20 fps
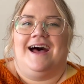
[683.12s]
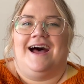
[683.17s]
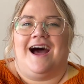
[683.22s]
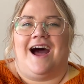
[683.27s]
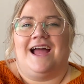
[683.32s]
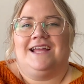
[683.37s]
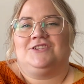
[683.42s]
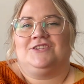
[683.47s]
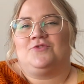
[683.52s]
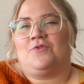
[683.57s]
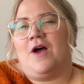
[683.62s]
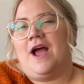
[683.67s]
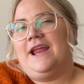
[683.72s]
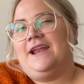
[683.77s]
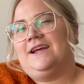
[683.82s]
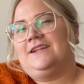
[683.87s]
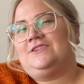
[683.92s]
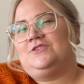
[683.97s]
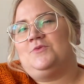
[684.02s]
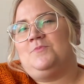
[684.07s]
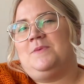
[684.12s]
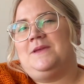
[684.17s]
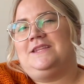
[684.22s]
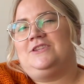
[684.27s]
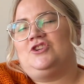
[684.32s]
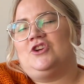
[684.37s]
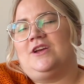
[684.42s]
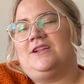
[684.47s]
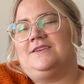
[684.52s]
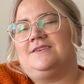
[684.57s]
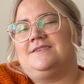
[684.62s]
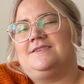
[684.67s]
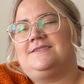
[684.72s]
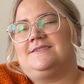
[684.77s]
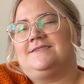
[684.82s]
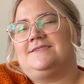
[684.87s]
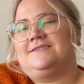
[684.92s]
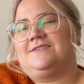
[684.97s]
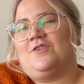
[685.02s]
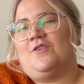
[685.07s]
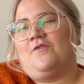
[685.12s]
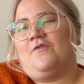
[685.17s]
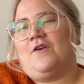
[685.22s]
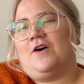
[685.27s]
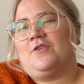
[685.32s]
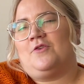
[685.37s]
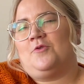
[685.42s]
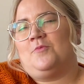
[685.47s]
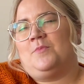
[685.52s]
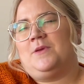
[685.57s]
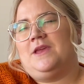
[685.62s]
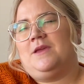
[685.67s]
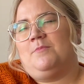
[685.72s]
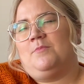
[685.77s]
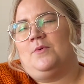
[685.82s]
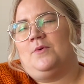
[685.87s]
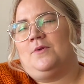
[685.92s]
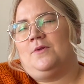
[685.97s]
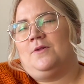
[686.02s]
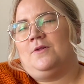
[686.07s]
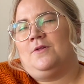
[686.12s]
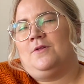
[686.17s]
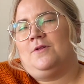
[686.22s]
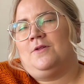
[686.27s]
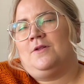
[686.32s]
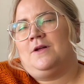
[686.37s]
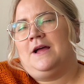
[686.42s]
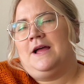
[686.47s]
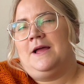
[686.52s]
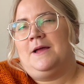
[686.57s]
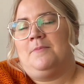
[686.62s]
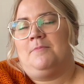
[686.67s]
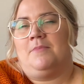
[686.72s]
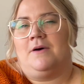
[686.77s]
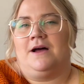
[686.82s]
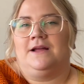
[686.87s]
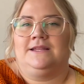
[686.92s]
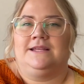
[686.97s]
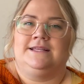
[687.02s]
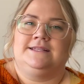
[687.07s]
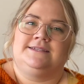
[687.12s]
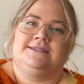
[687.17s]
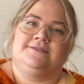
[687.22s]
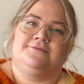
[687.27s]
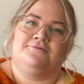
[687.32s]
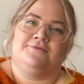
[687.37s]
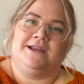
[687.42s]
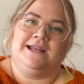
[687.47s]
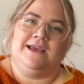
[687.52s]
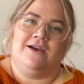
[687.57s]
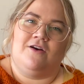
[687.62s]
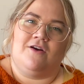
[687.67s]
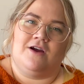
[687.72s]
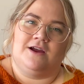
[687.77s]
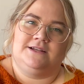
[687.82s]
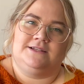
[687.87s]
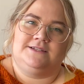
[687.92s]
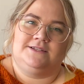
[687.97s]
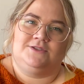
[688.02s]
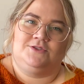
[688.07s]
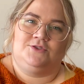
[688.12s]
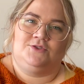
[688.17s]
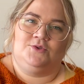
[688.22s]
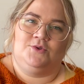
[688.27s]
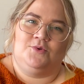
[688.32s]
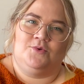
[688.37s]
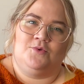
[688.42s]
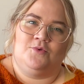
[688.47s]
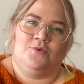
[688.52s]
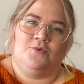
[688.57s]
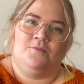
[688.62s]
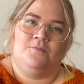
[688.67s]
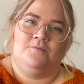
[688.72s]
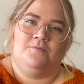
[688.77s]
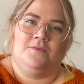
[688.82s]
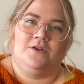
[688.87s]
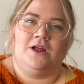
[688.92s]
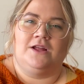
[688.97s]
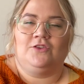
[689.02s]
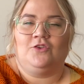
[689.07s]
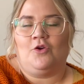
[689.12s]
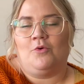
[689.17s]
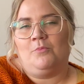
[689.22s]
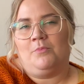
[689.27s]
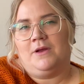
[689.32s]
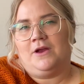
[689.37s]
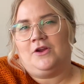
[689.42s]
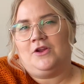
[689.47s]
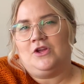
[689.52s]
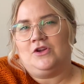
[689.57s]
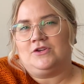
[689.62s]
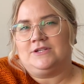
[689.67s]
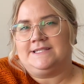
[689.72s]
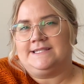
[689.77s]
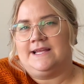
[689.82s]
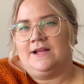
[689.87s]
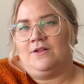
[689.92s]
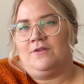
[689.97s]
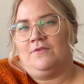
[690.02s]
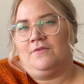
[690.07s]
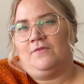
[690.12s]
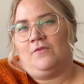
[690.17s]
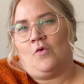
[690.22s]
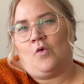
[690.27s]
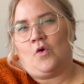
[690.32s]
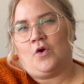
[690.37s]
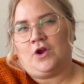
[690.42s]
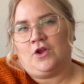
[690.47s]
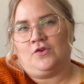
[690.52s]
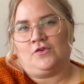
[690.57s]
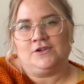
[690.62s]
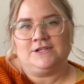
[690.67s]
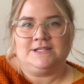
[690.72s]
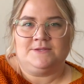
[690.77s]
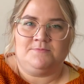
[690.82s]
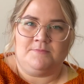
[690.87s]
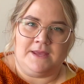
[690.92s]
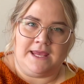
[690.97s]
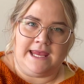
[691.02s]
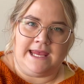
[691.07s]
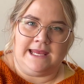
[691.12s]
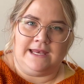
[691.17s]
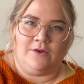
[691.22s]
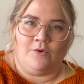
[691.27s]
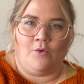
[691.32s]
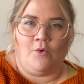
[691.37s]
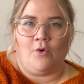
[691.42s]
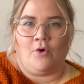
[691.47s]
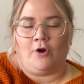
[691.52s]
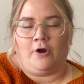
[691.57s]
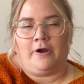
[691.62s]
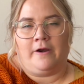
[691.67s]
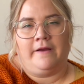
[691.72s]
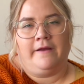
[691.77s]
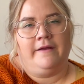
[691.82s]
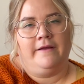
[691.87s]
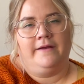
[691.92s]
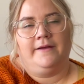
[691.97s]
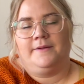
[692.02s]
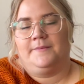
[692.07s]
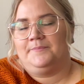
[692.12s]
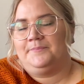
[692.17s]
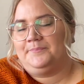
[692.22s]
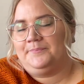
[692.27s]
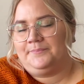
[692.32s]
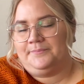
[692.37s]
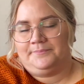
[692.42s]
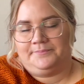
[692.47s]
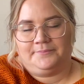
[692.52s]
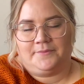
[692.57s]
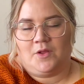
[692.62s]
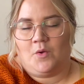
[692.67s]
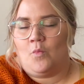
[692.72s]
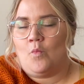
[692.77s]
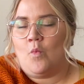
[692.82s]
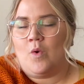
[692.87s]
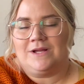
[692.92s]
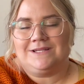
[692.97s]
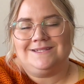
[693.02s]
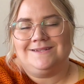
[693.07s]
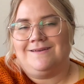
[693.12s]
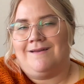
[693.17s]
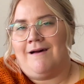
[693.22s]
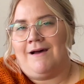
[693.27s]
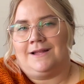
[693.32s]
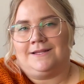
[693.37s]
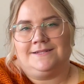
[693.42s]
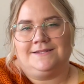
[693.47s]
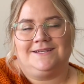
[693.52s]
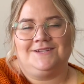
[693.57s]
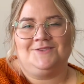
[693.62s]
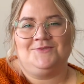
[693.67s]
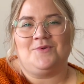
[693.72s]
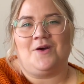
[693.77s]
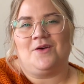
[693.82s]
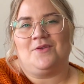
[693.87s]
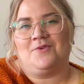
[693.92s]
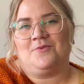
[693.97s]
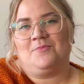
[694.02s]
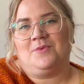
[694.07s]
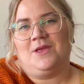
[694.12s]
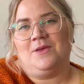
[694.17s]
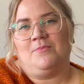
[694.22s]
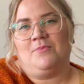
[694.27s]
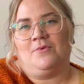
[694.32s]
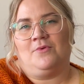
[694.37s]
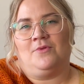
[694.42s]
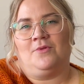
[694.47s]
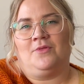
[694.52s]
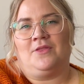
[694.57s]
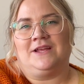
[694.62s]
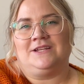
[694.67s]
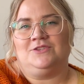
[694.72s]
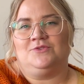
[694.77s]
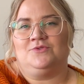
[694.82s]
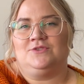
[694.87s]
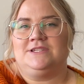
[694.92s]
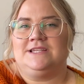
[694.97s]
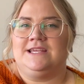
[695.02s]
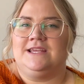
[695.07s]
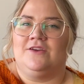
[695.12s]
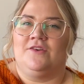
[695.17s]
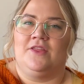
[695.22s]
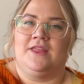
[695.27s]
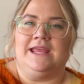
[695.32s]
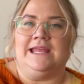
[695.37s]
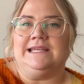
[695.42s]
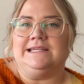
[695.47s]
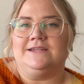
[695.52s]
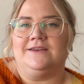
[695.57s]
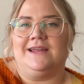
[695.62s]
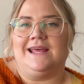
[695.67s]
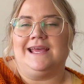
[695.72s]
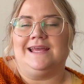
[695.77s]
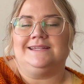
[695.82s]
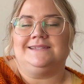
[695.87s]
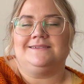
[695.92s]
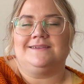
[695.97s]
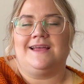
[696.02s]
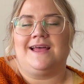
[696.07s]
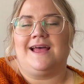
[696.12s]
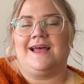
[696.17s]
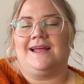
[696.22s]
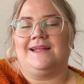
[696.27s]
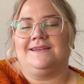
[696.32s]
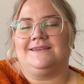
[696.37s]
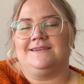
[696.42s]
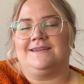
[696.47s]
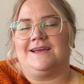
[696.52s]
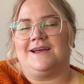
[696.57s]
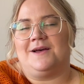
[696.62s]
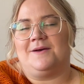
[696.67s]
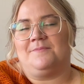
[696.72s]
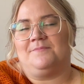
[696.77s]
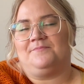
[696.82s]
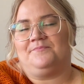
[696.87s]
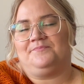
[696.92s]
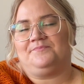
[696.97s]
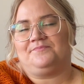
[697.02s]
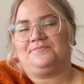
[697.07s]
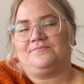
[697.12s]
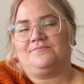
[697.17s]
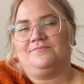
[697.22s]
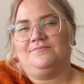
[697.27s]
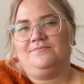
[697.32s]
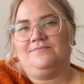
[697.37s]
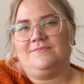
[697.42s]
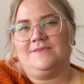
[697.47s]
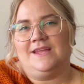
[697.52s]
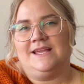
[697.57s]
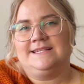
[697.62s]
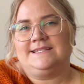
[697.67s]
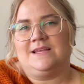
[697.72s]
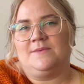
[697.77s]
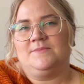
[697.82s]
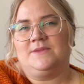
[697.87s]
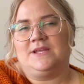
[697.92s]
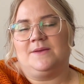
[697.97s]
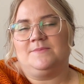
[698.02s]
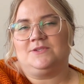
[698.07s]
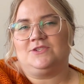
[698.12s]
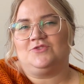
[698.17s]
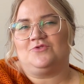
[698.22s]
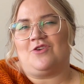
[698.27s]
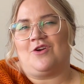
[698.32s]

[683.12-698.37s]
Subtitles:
I try not to be jealous of other people, but it's really hard to not compare yourself or your speed or whatnot to other people that you see on the internet, and I sometimes